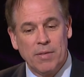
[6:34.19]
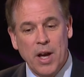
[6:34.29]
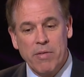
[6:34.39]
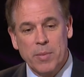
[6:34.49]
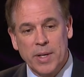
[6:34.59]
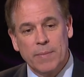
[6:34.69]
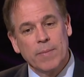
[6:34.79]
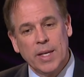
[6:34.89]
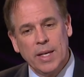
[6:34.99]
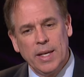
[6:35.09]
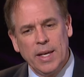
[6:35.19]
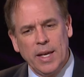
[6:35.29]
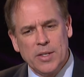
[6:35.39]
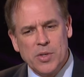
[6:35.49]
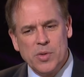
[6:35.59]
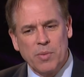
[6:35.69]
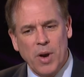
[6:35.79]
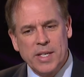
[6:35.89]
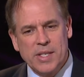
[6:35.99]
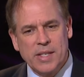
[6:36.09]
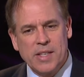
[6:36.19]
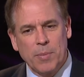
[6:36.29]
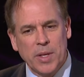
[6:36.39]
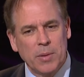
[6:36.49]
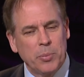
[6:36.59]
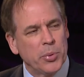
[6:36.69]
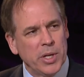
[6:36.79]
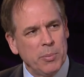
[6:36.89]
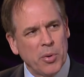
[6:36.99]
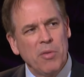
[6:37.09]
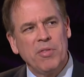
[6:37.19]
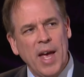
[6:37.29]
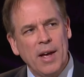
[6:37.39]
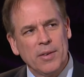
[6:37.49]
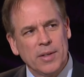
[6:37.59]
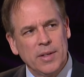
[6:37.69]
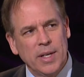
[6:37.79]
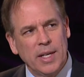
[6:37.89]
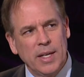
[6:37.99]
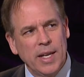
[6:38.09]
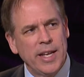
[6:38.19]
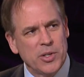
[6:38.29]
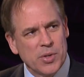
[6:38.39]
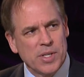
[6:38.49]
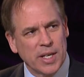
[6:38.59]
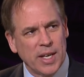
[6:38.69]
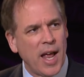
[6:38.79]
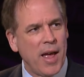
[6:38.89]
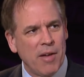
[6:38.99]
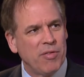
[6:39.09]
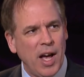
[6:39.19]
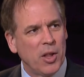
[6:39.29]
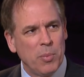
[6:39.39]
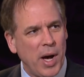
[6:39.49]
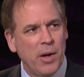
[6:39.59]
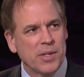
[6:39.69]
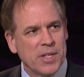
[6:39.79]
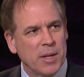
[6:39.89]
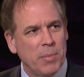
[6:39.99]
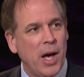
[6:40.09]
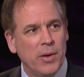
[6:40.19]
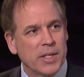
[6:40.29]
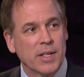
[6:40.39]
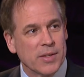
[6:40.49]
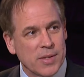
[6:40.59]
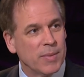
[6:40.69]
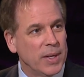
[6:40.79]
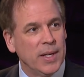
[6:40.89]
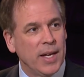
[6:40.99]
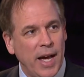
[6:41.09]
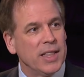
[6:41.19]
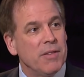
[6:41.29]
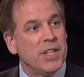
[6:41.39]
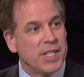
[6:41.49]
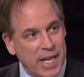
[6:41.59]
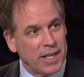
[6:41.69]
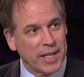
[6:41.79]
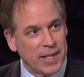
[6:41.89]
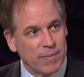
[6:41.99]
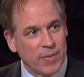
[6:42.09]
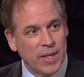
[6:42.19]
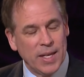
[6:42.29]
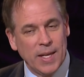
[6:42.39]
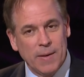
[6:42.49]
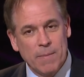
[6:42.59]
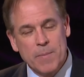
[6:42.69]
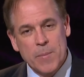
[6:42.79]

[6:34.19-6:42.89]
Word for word: government. And Susan Rice said something pretty profound and, and interesting. And I, I, follow policy and politics, I live it daily. Yep. And,